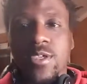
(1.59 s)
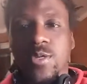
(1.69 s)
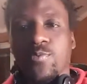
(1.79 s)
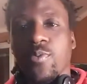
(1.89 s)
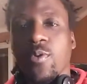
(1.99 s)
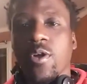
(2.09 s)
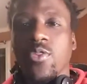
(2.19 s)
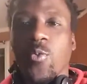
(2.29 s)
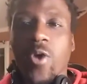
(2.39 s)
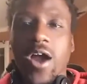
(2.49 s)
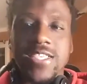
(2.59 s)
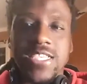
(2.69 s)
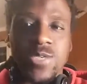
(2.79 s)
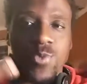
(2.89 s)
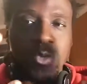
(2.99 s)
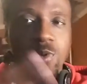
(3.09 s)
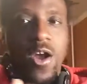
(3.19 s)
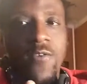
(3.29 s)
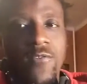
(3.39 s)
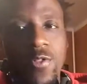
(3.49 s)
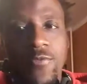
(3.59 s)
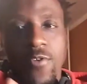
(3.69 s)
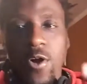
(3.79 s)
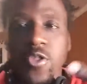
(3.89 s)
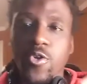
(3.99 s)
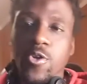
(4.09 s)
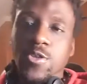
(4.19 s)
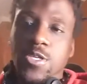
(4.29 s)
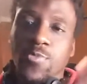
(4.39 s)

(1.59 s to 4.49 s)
It's your boy, the wisest, most powerful of all nerds,